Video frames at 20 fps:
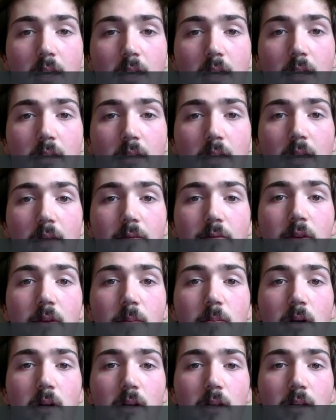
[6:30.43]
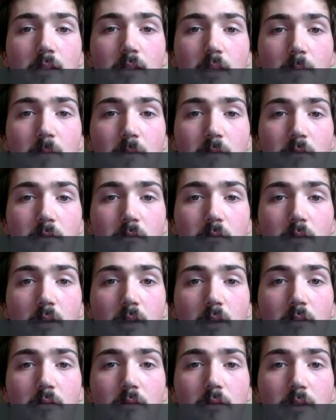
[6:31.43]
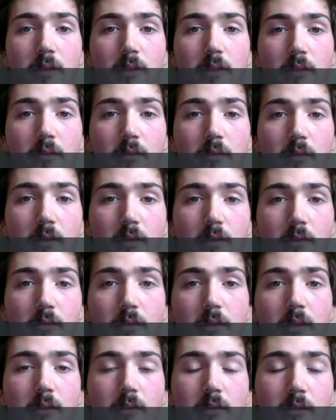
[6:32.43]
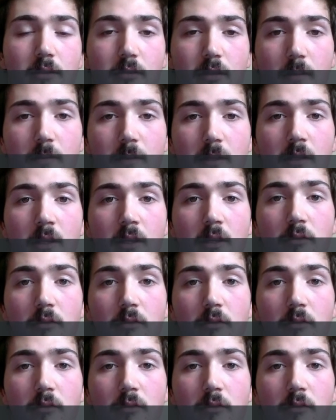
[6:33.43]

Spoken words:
in every podcast episode, under the description,